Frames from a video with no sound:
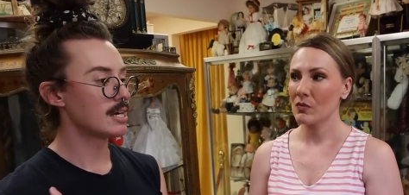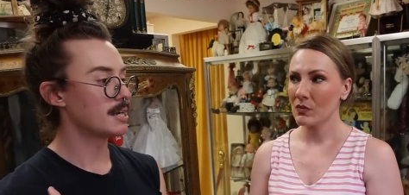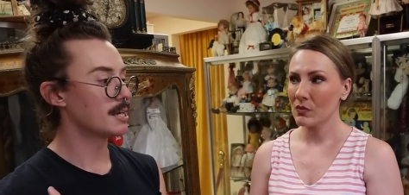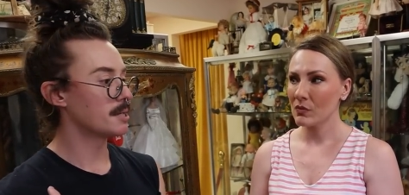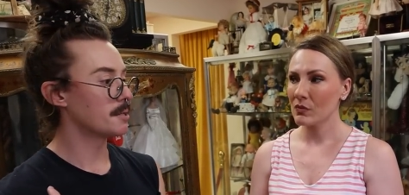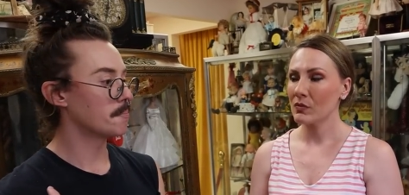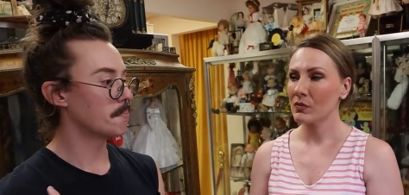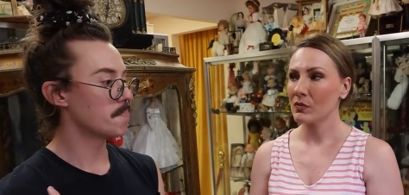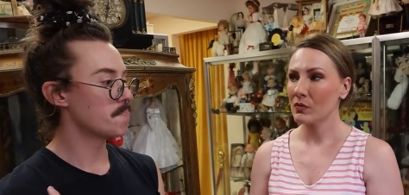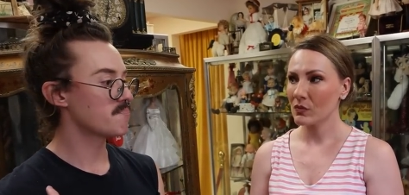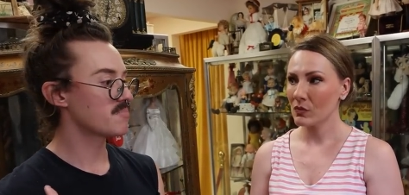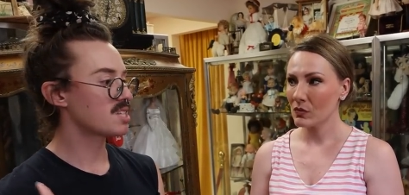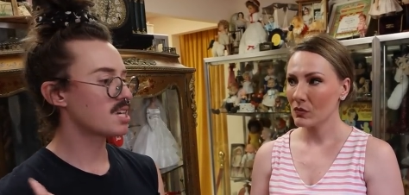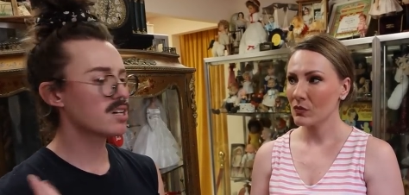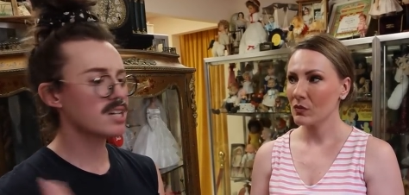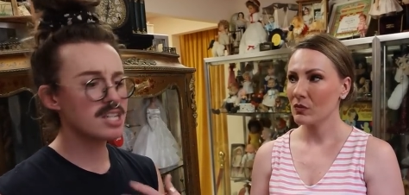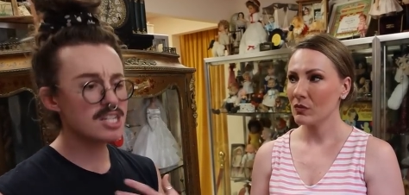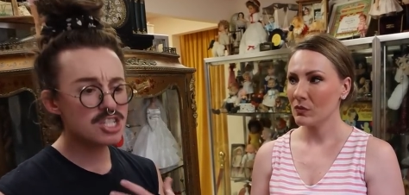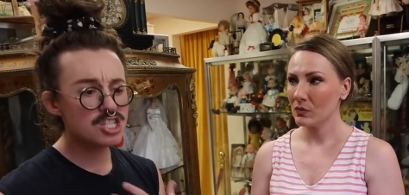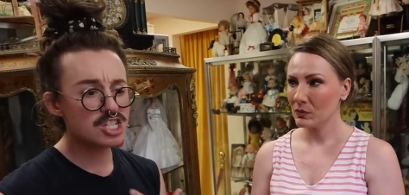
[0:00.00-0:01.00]
Speaker 1: um,
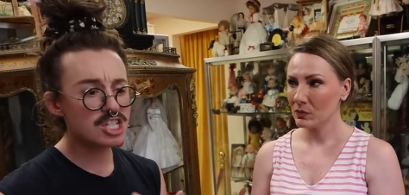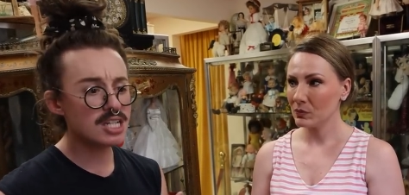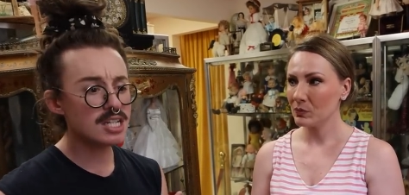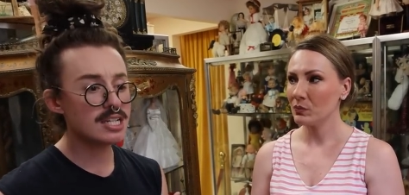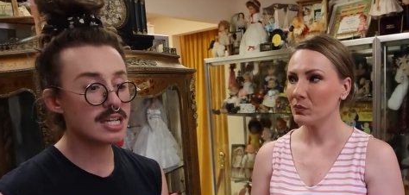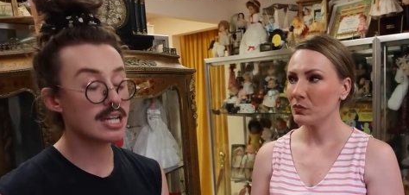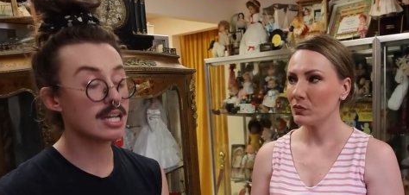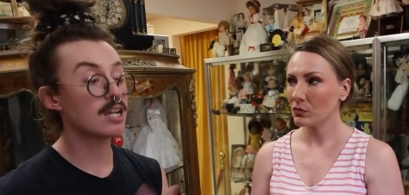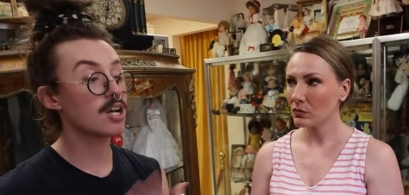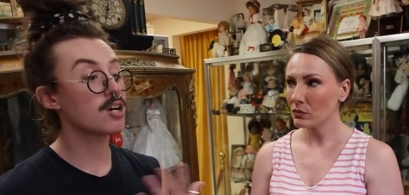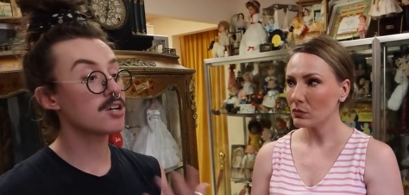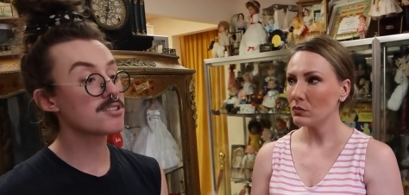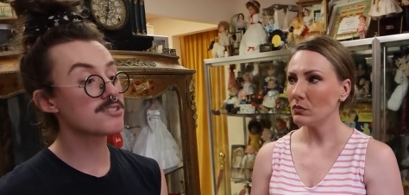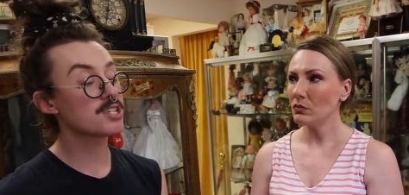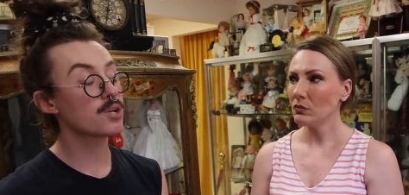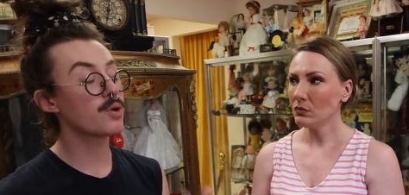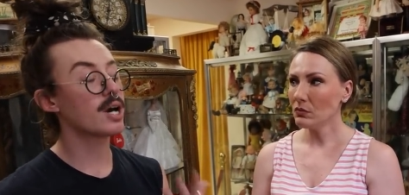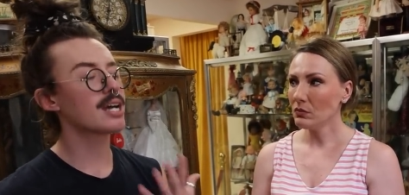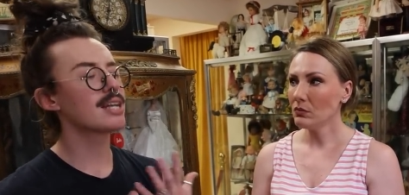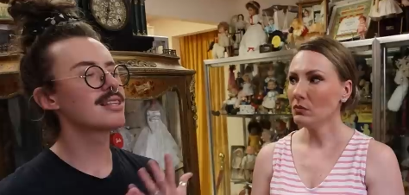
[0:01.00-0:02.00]
tongue-in-cheek, and it
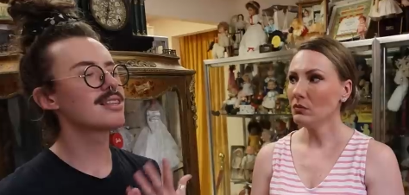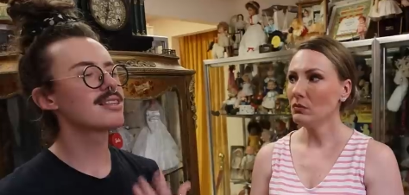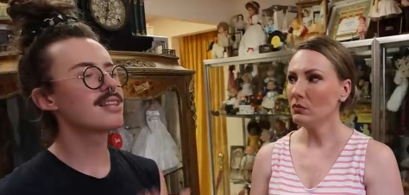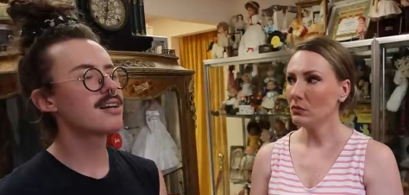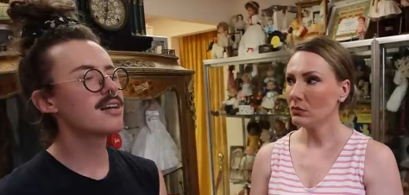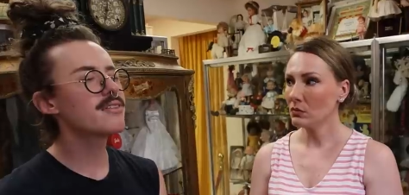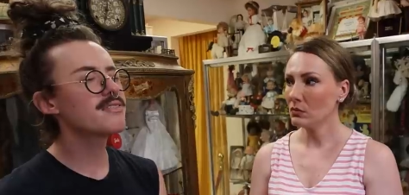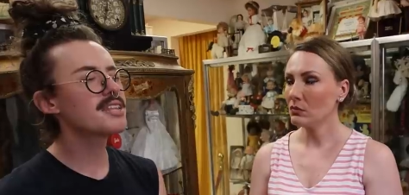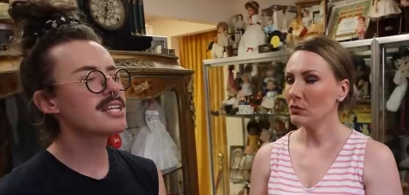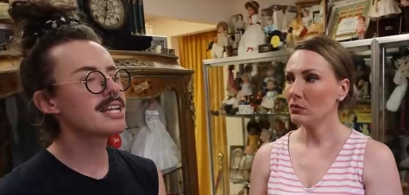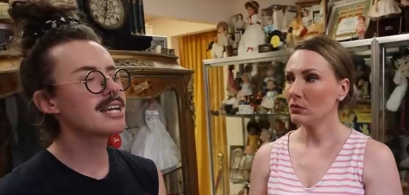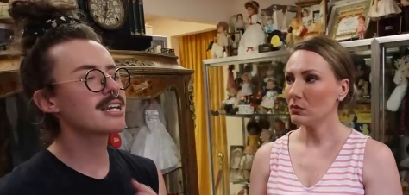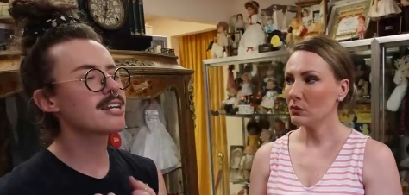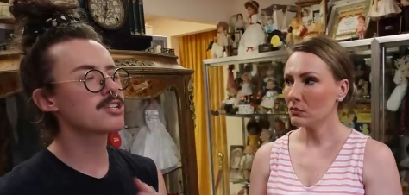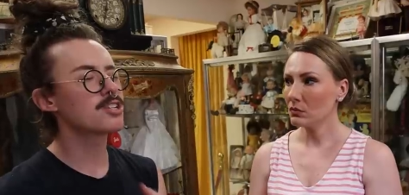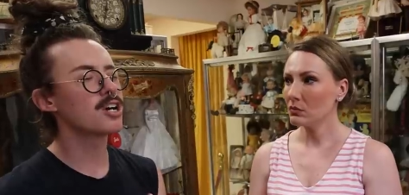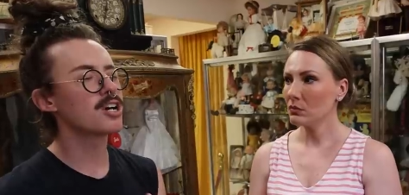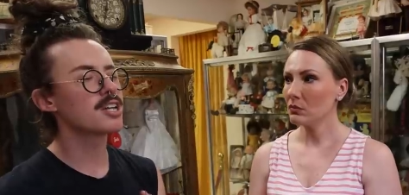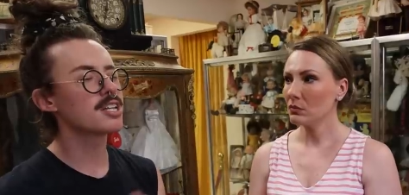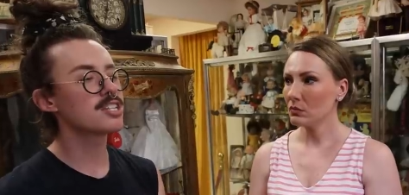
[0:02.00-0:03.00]
also I love that it
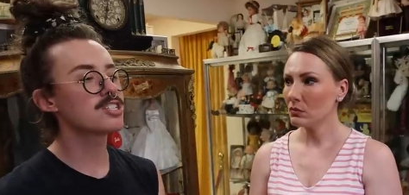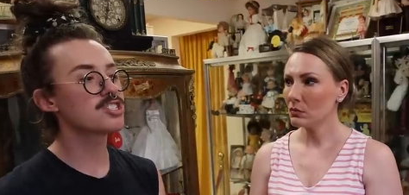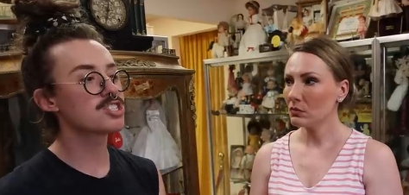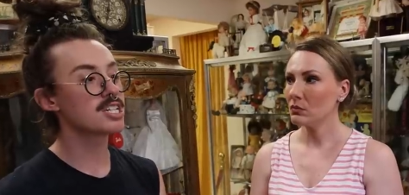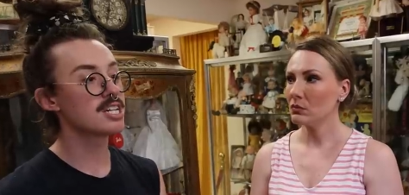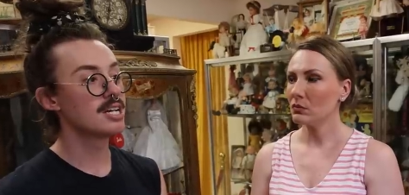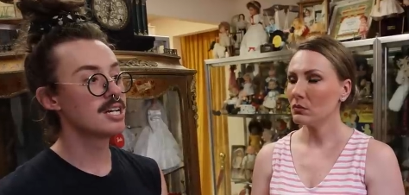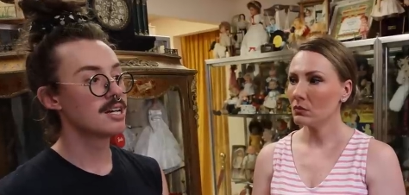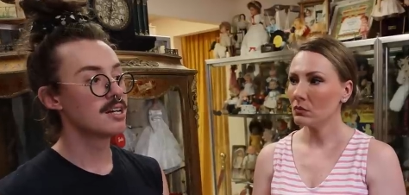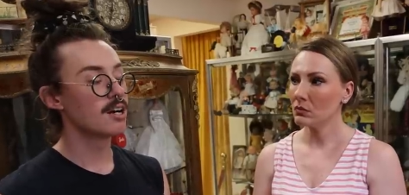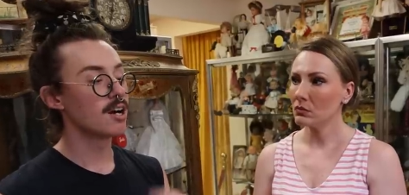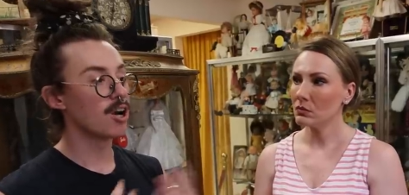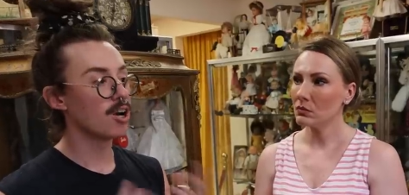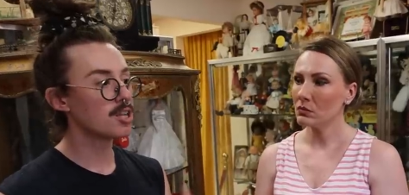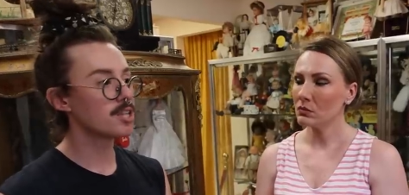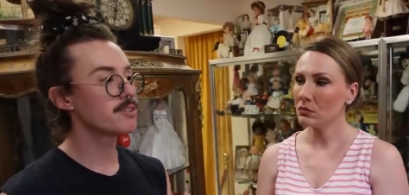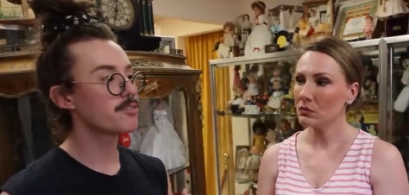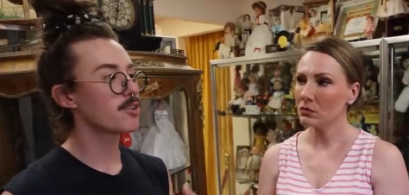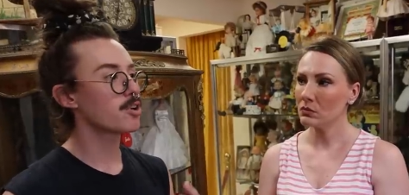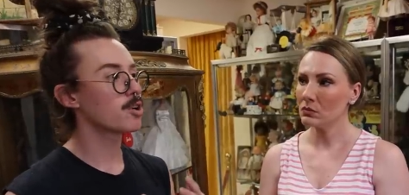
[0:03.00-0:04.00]
acknowledged
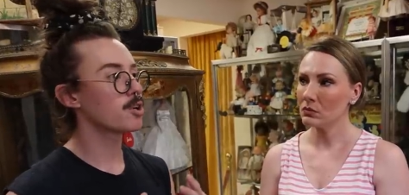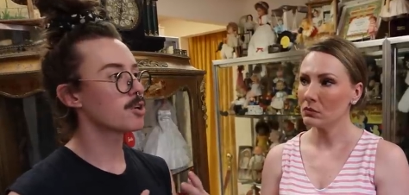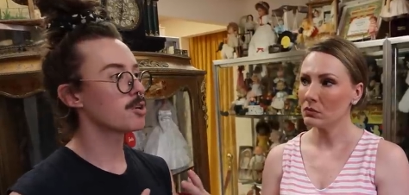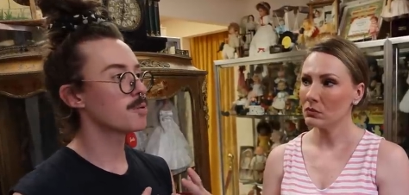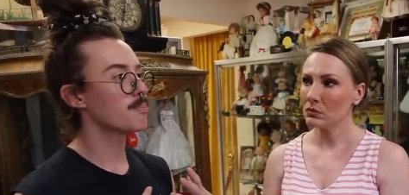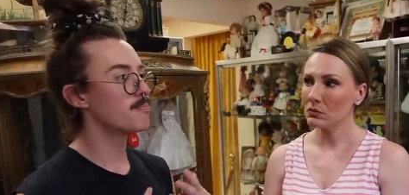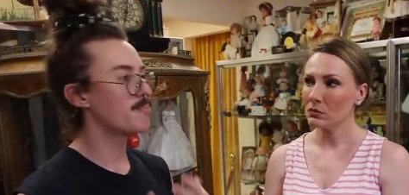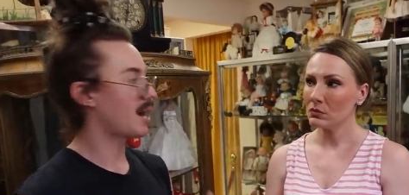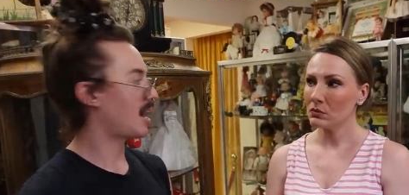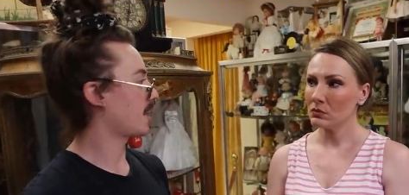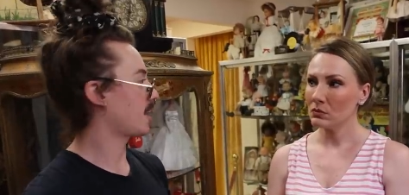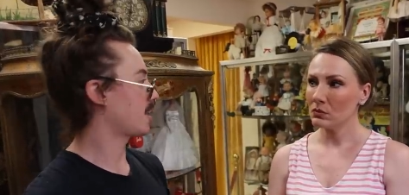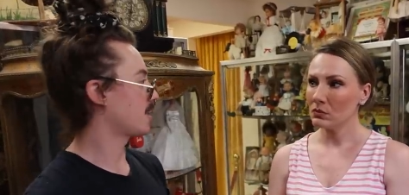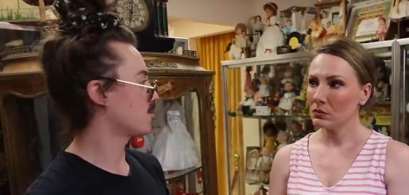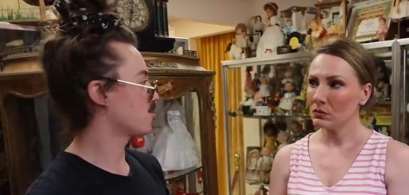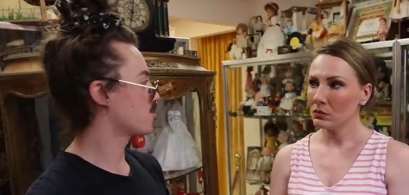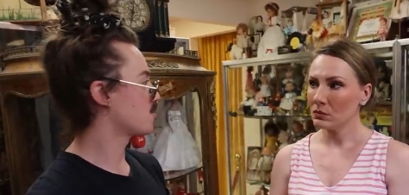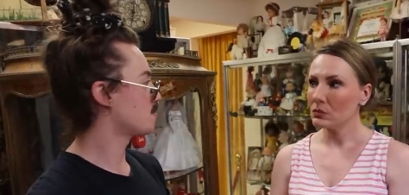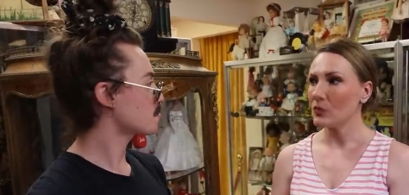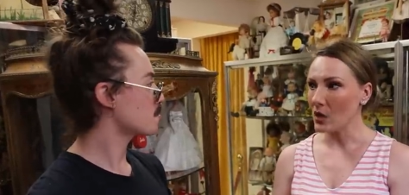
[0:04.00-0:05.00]
all of her
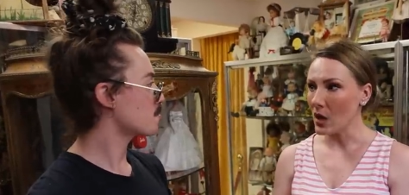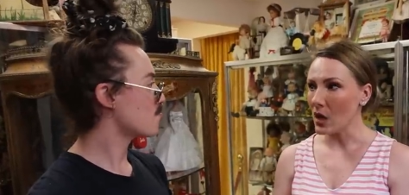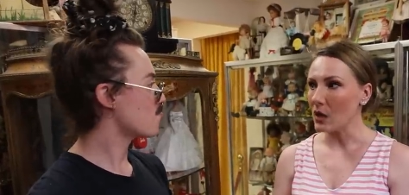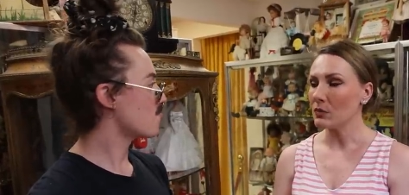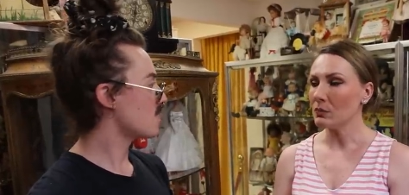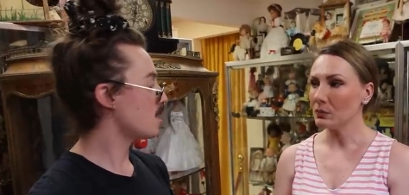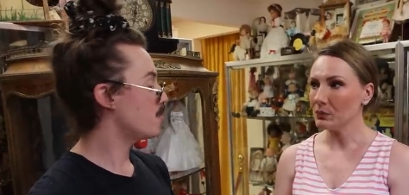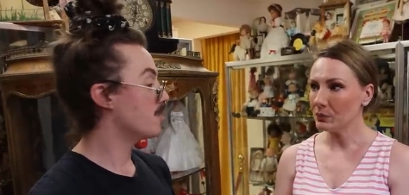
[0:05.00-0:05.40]
baggage. Yeah.